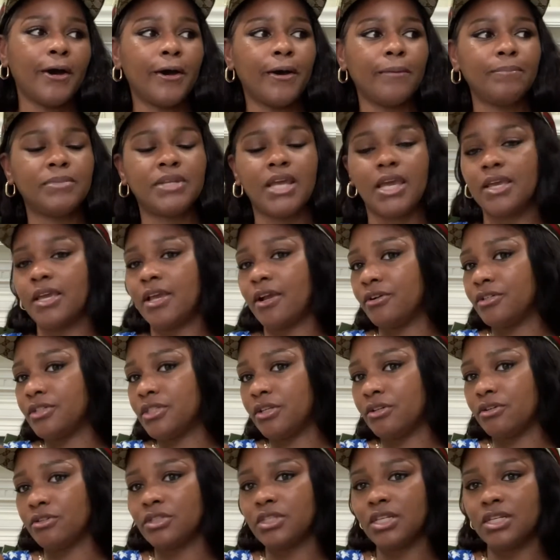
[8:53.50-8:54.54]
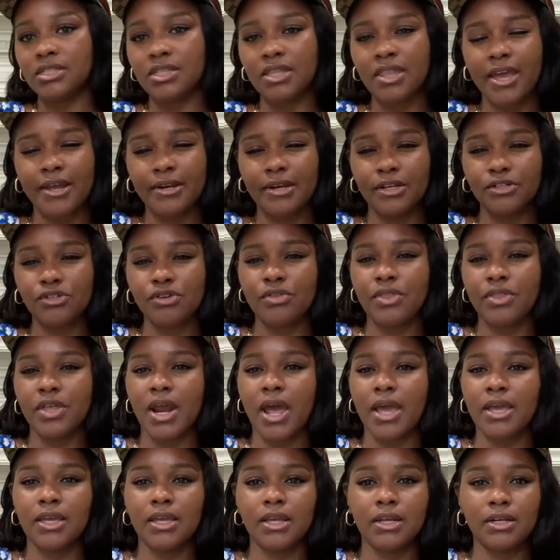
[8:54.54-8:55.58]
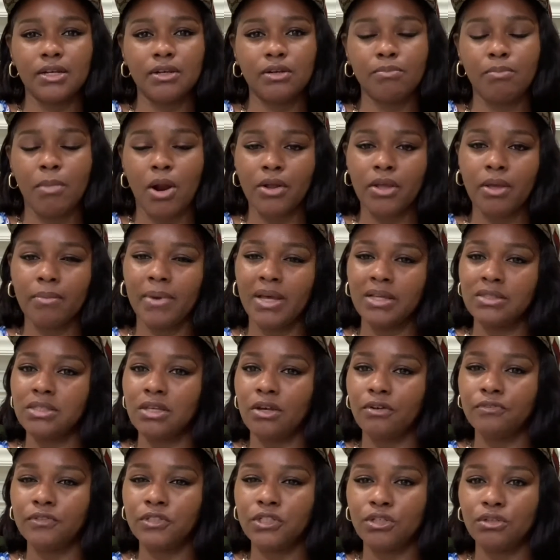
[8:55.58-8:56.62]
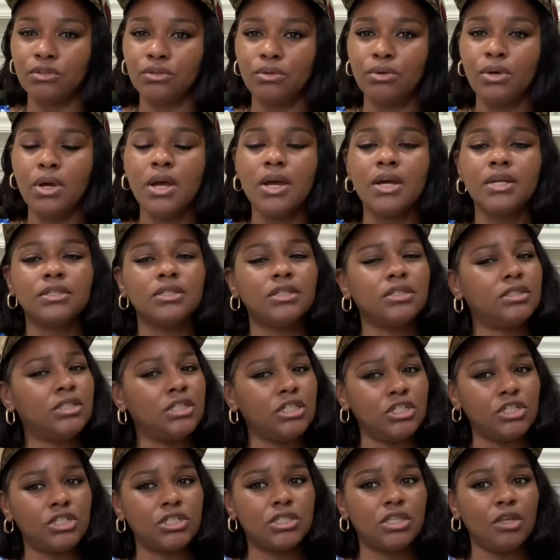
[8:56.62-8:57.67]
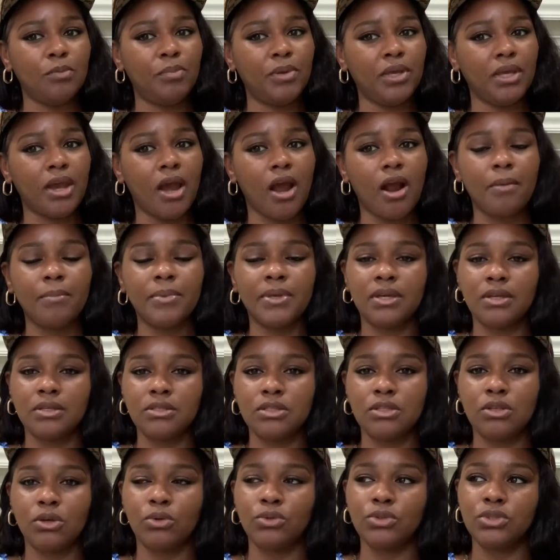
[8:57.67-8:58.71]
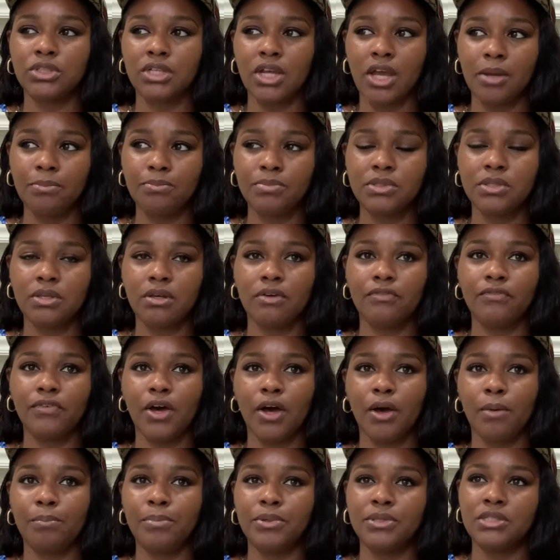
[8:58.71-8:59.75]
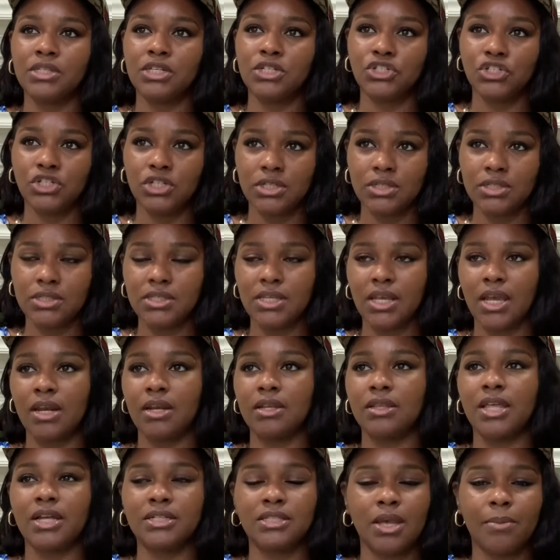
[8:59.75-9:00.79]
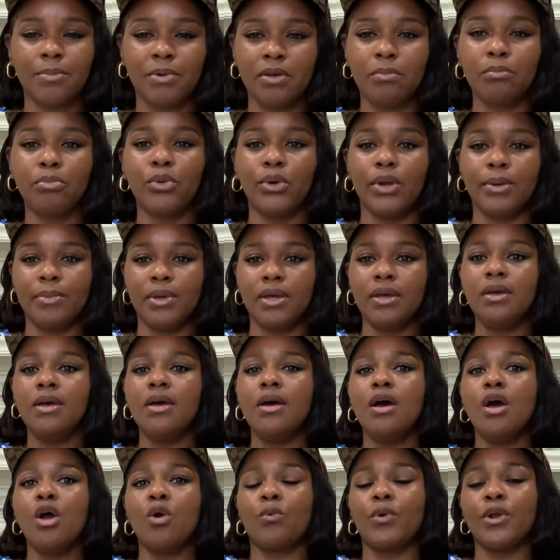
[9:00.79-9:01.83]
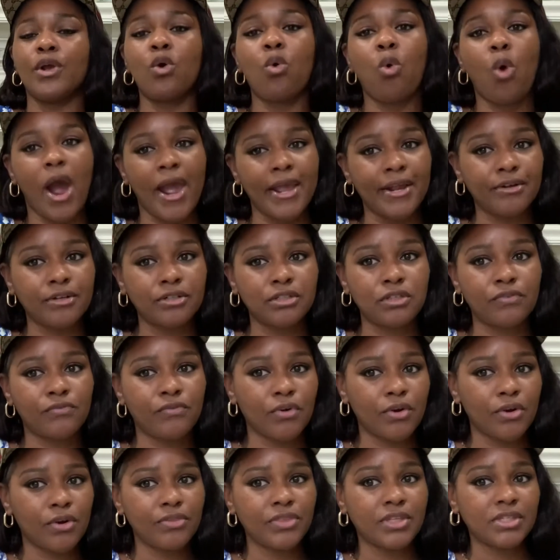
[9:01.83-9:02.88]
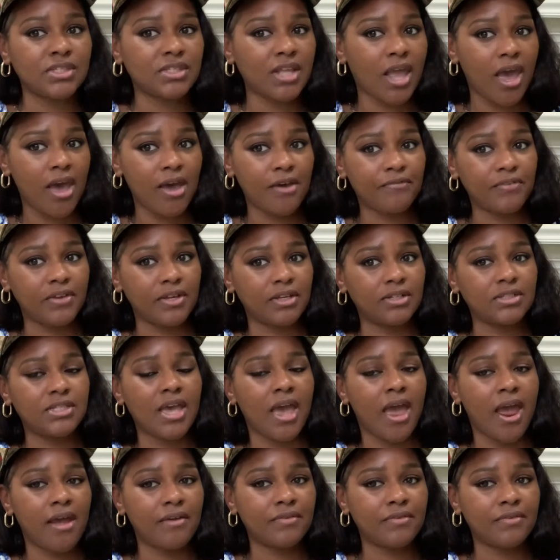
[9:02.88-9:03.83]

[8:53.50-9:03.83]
daycare centers, things of that nature that I can market myself to teach CPR, because those types of positions and that type of employment requires for the staffing to have